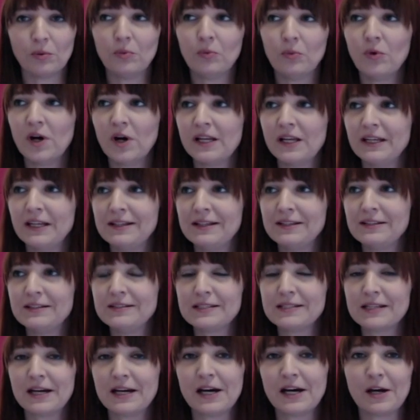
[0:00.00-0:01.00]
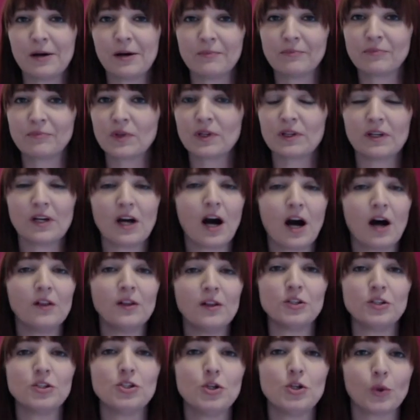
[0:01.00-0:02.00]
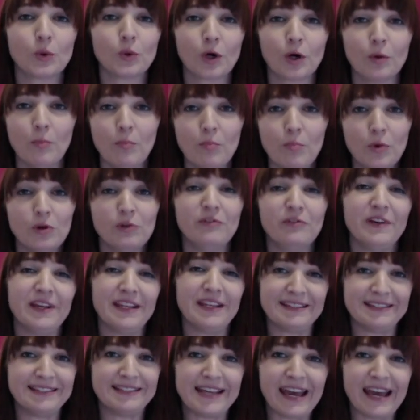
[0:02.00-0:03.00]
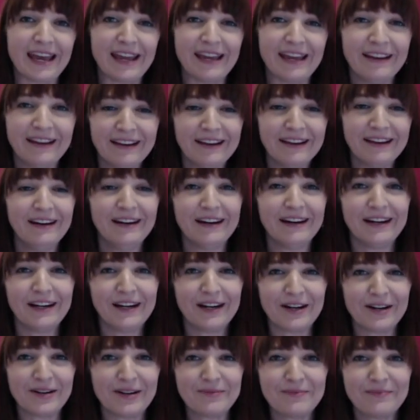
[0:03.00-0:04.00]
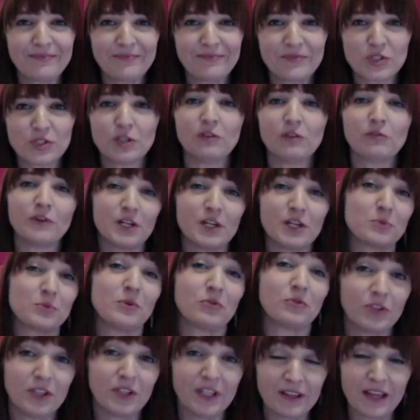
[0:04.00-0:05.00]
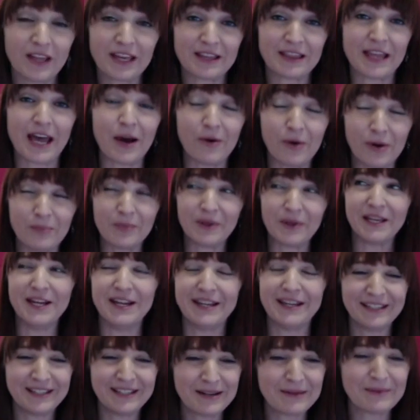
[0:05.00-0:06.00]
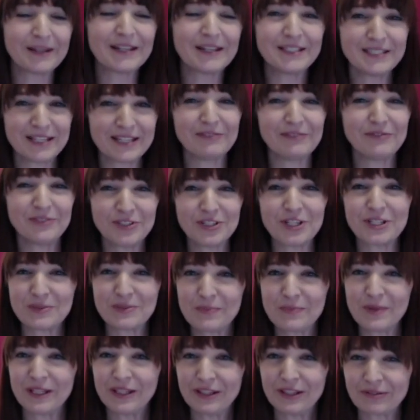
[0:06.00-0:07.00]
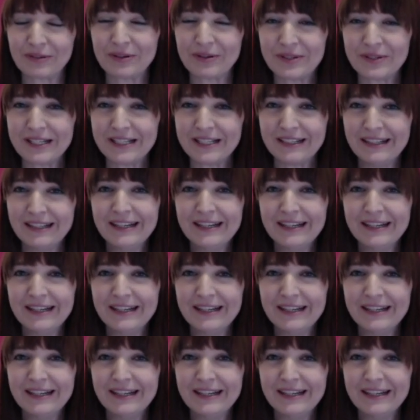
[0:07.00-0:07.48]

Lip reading: one is college dorm move-in day. So the freshmen really like that one because they've just been through it.